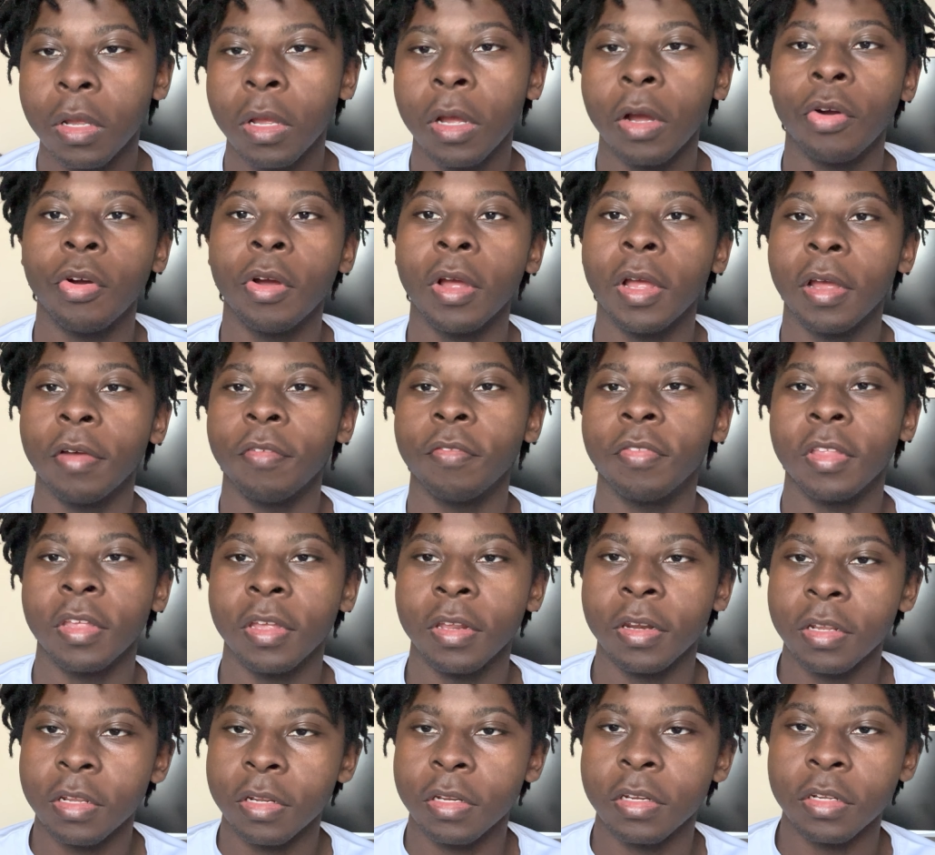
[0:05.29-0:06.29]
I'll have
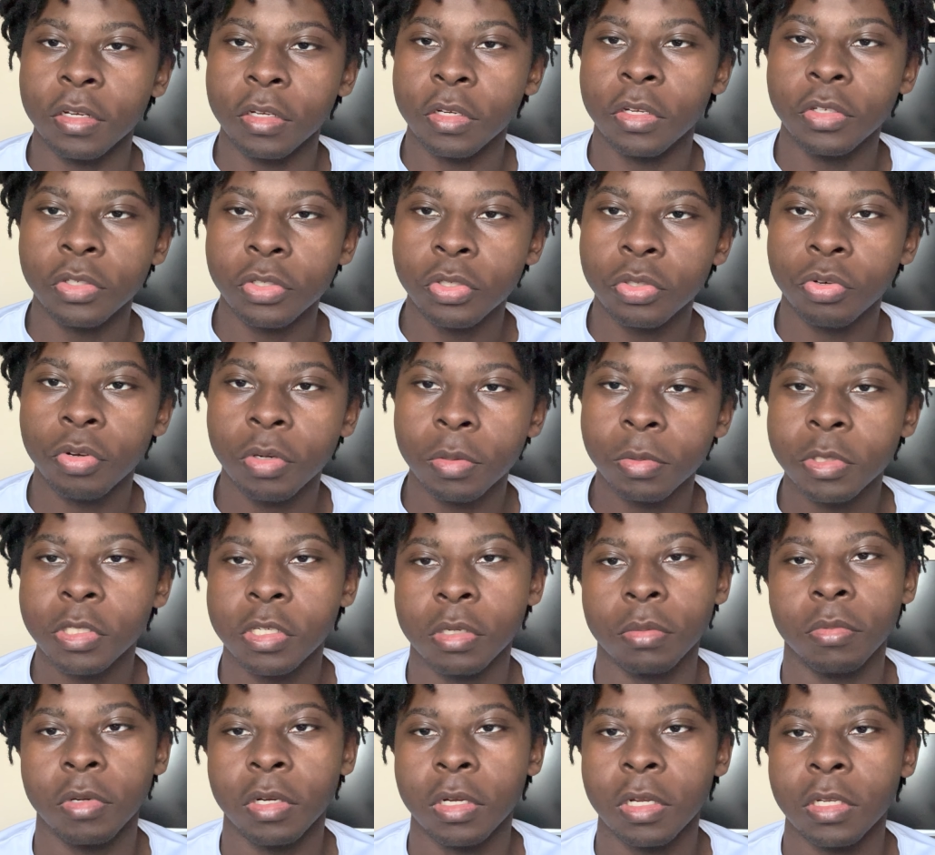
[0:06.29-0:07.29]
that in the
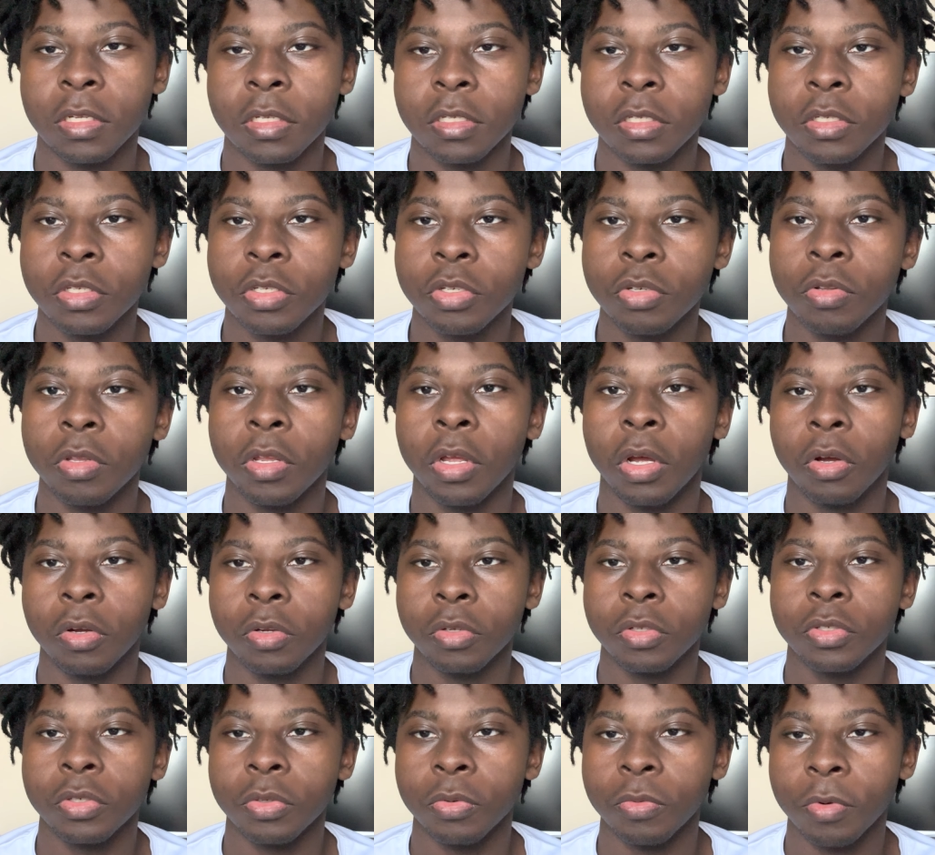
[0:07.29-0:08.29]
description because it's too long
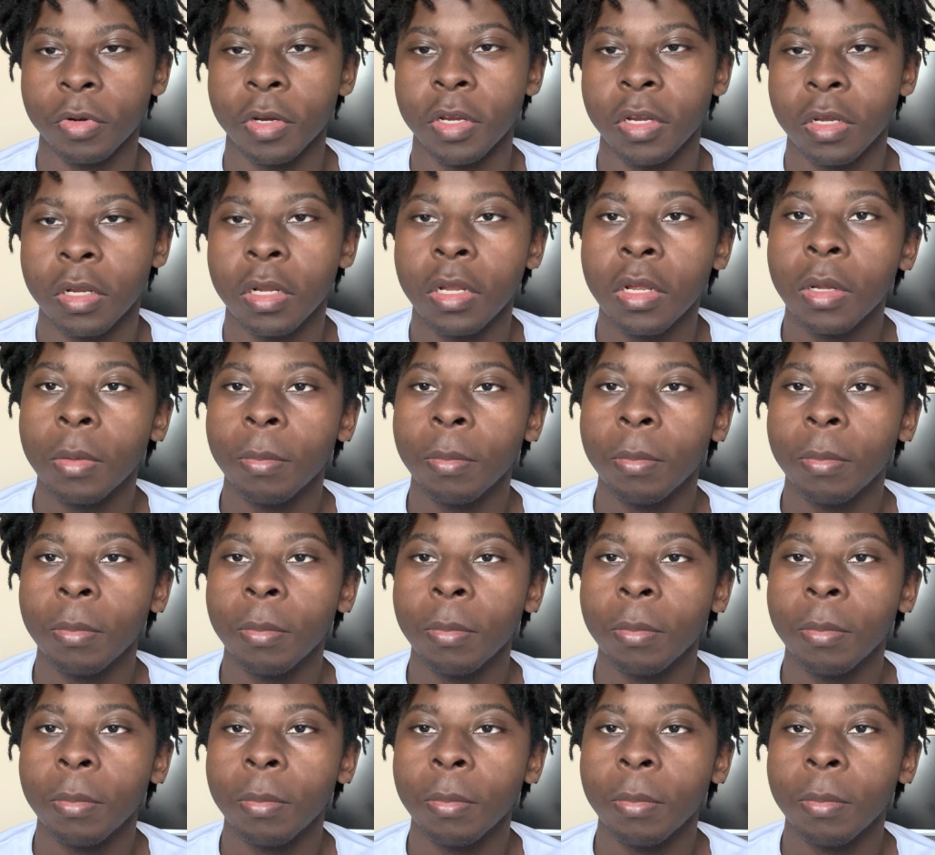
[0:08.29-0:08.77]
to read.